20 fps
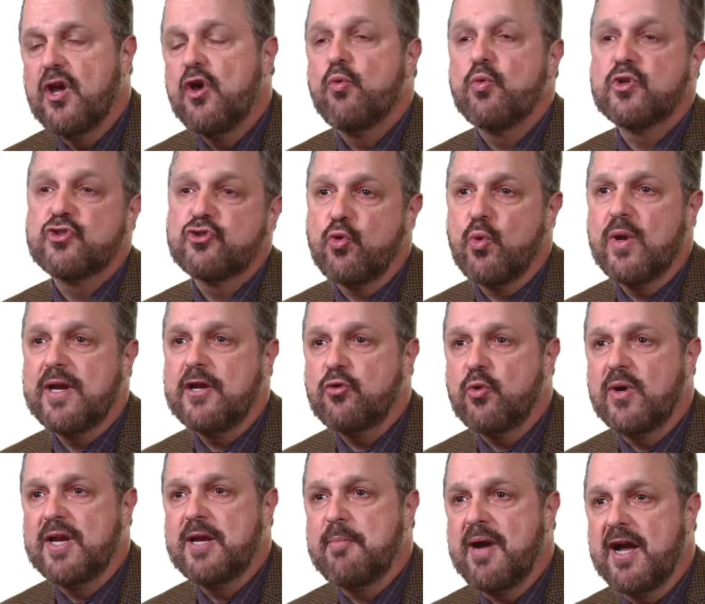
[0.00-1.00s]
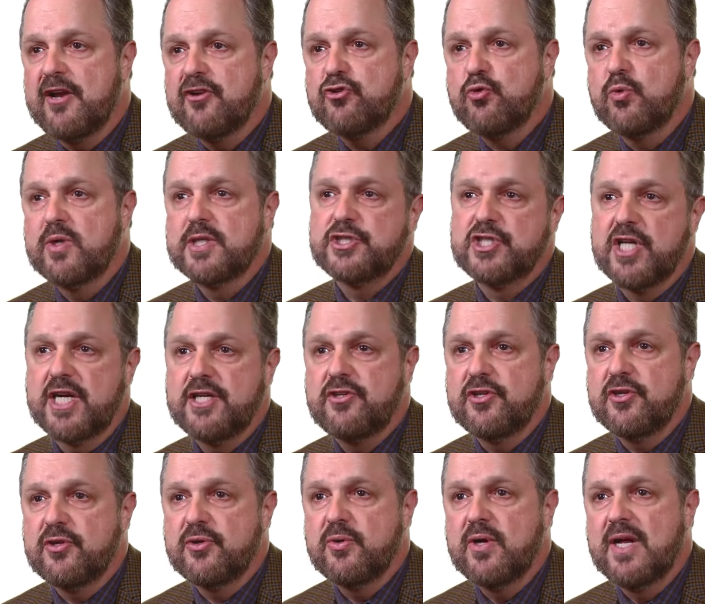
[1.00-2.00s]
was 20/20 1
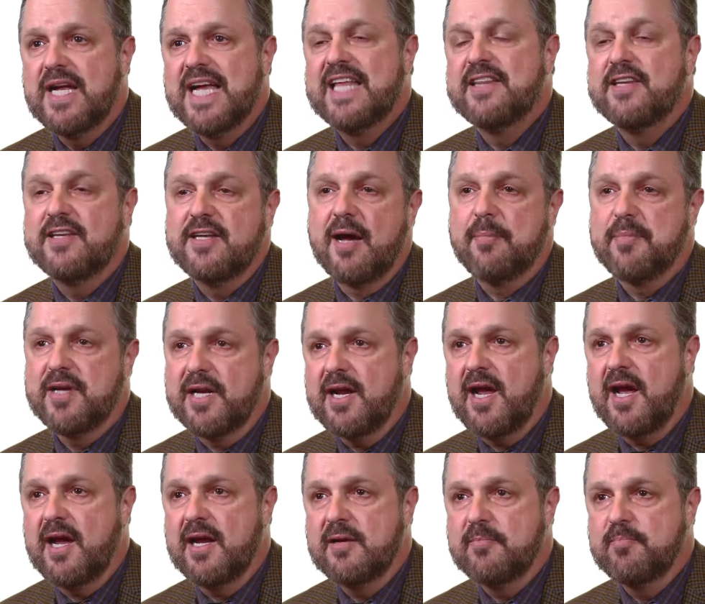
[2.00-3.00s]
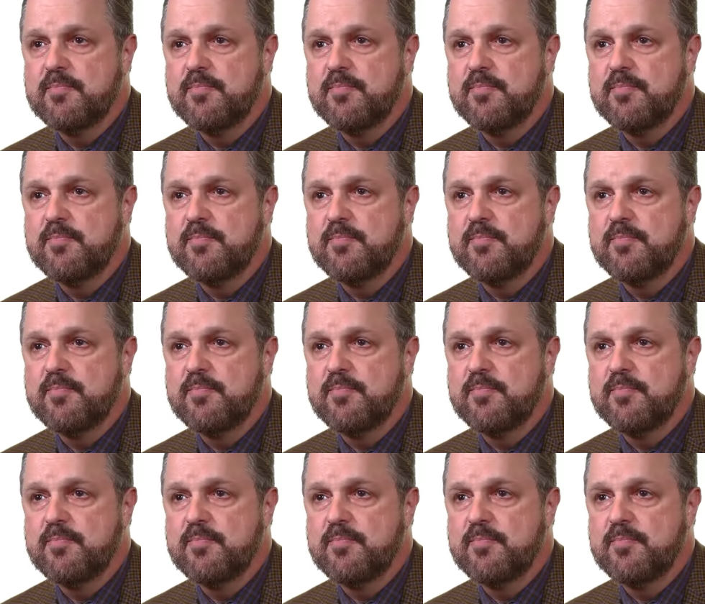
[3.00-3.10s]
J2 in the dominant eye.